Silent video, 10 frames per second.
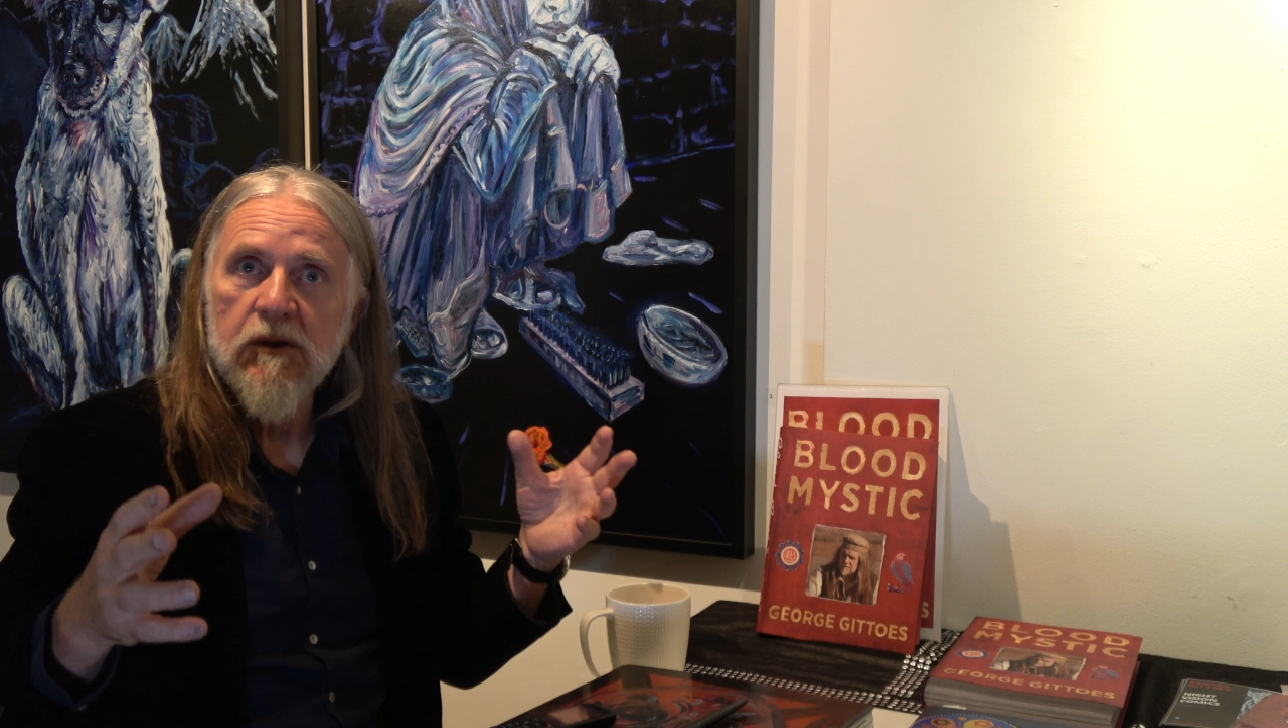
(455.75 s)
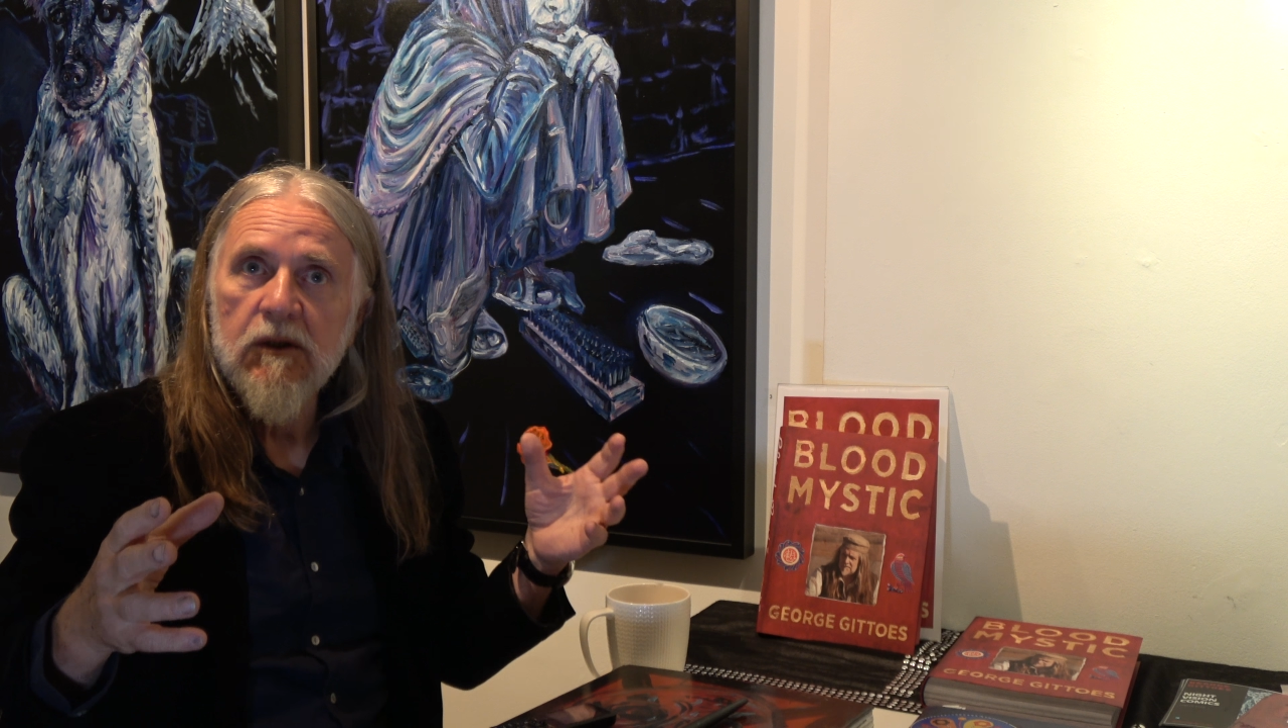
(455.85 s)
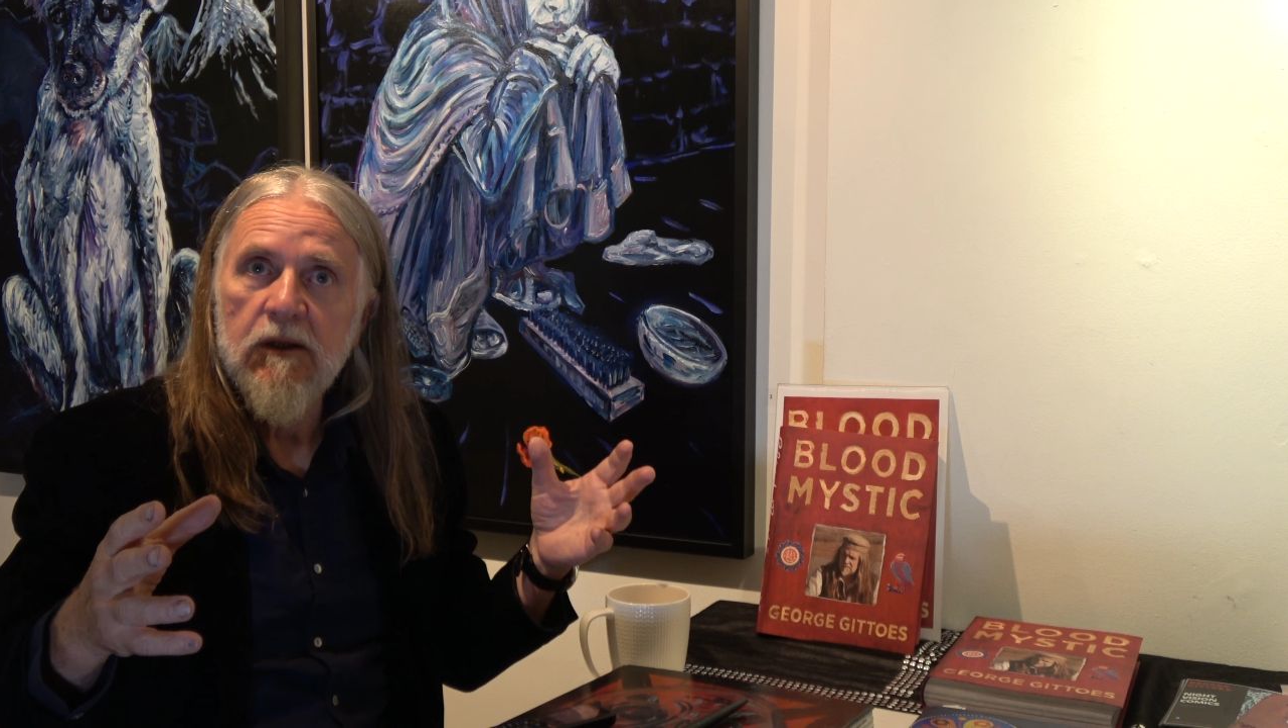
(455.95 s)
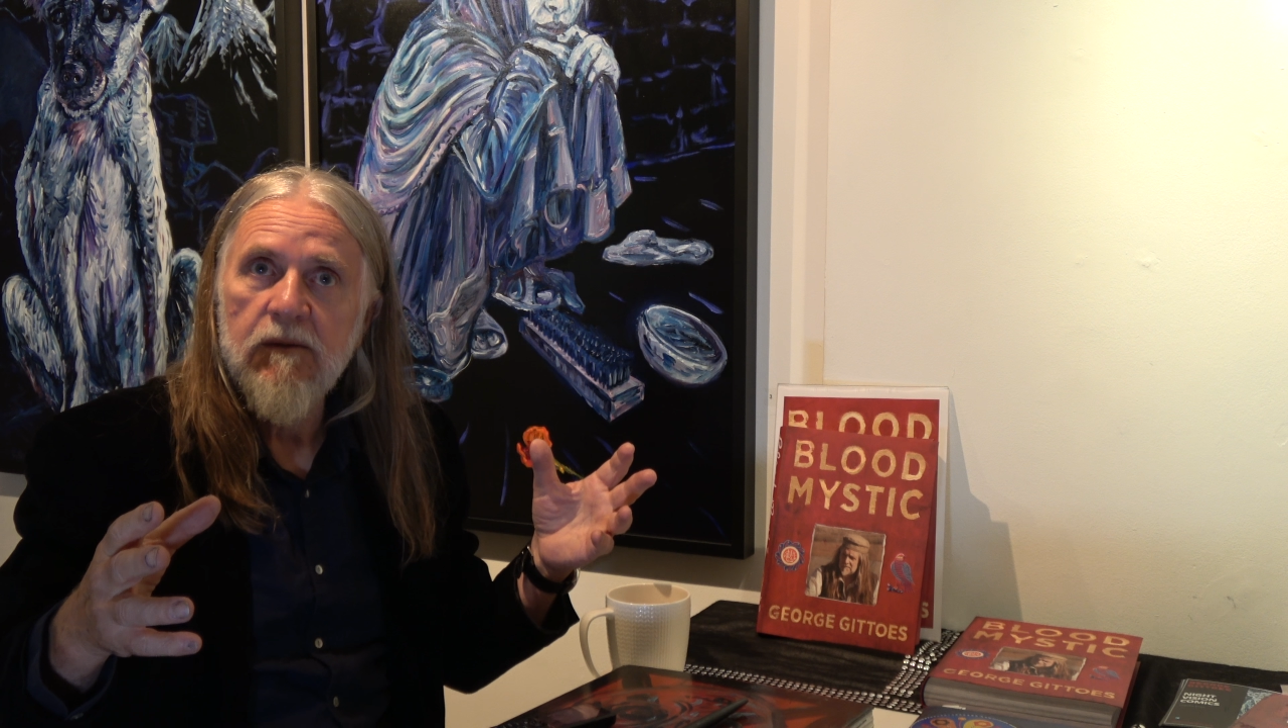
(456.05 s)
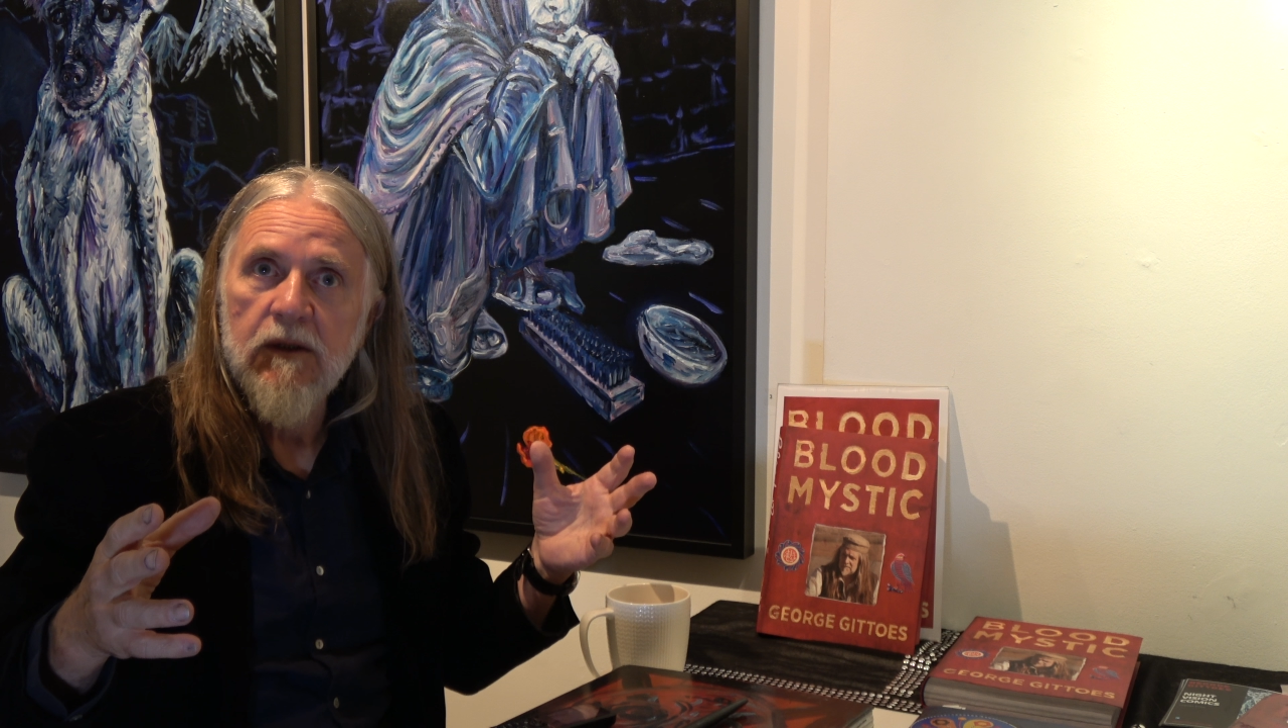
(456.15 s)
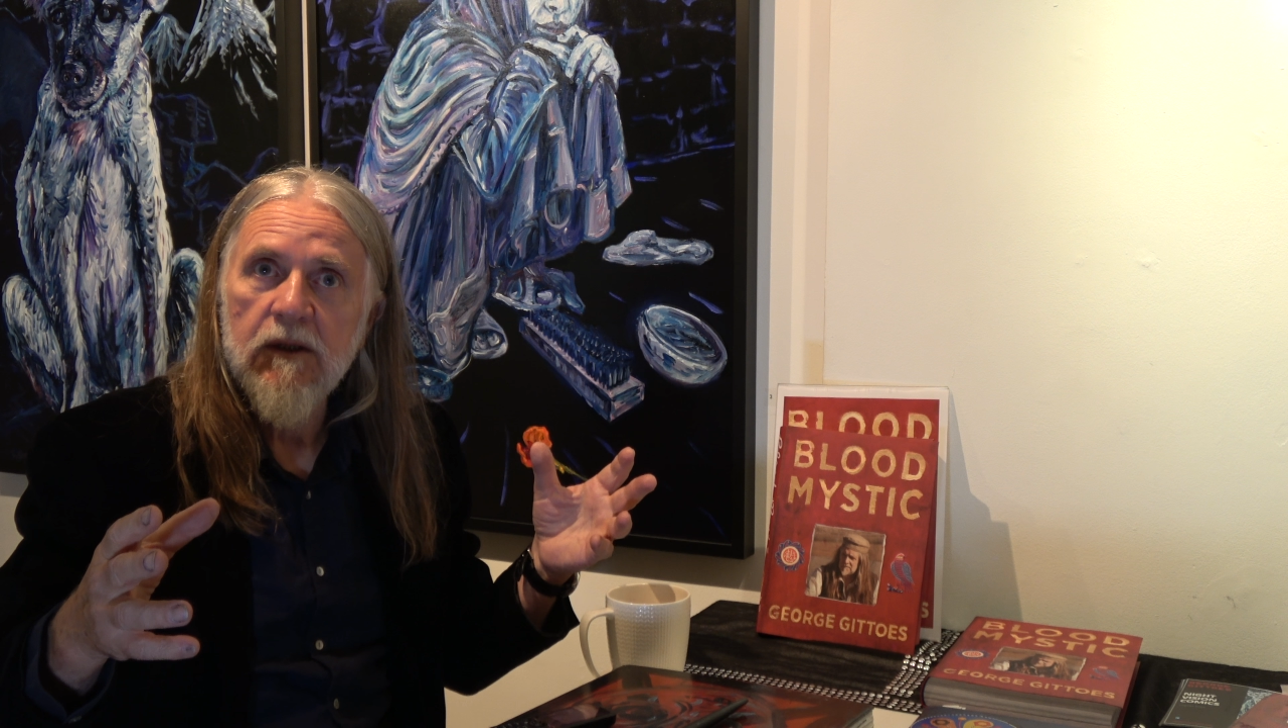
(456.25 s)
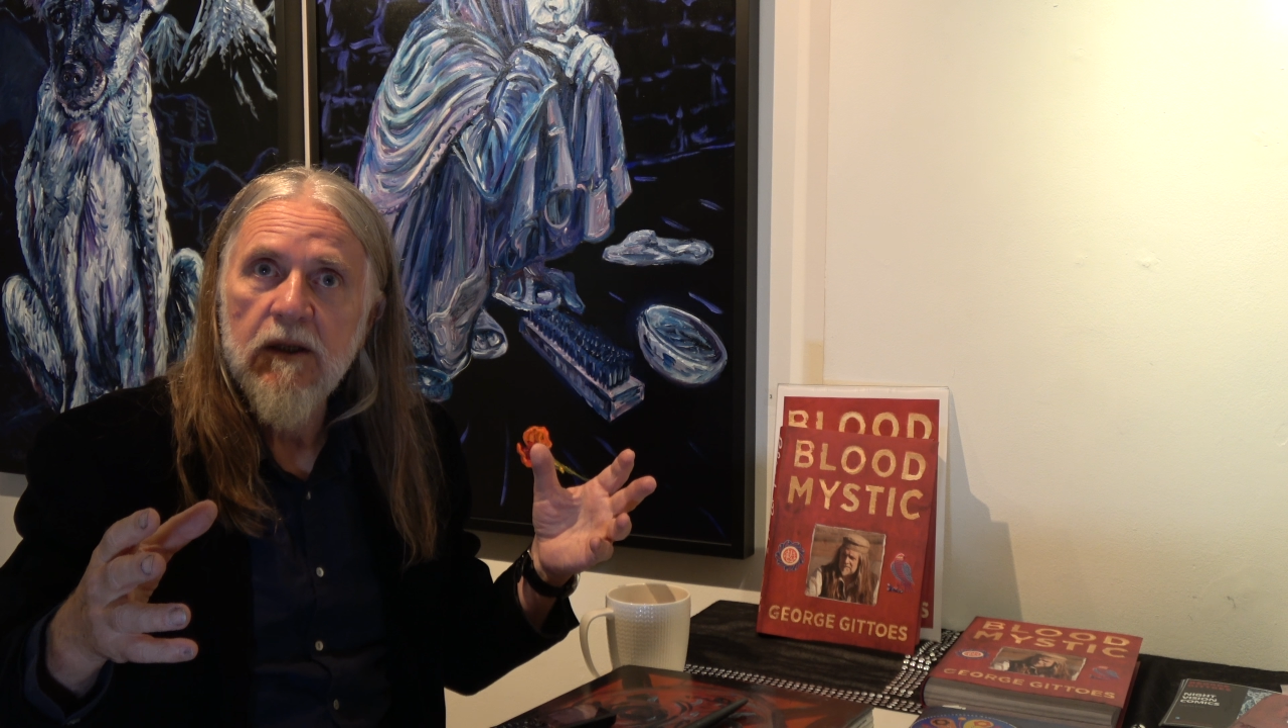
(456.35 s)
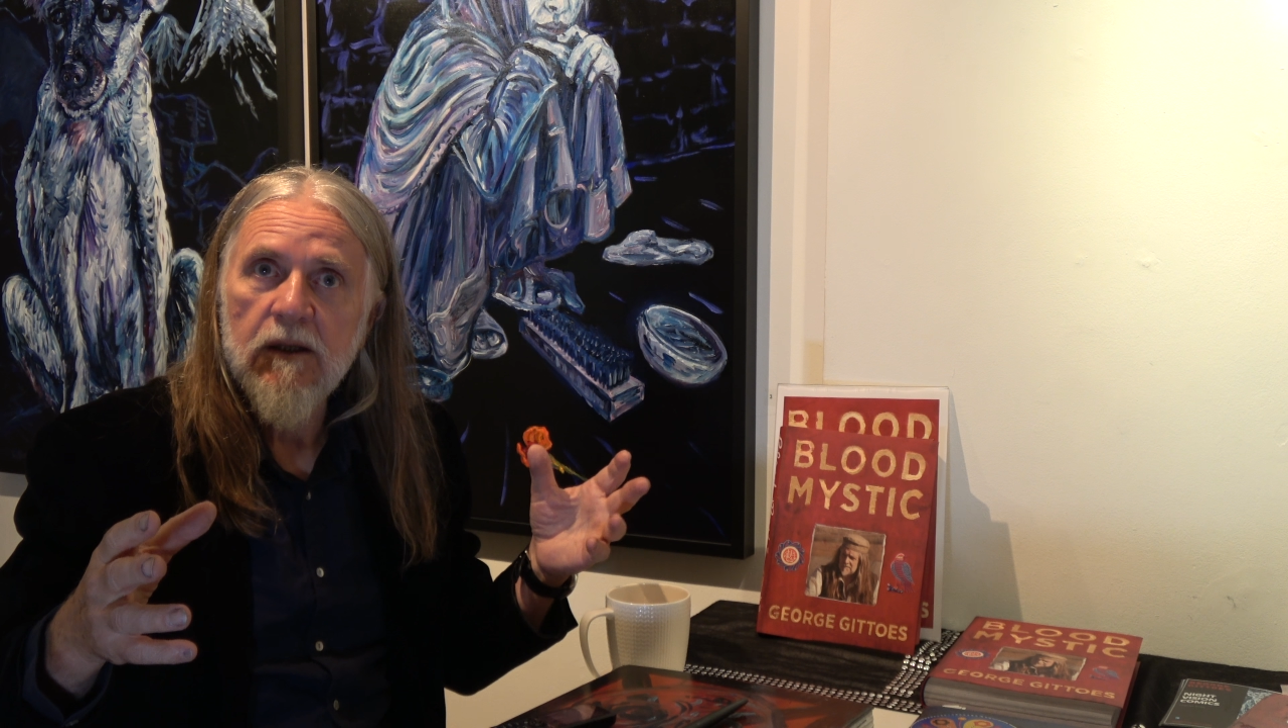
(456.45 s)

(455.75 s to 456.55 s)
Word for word: the living,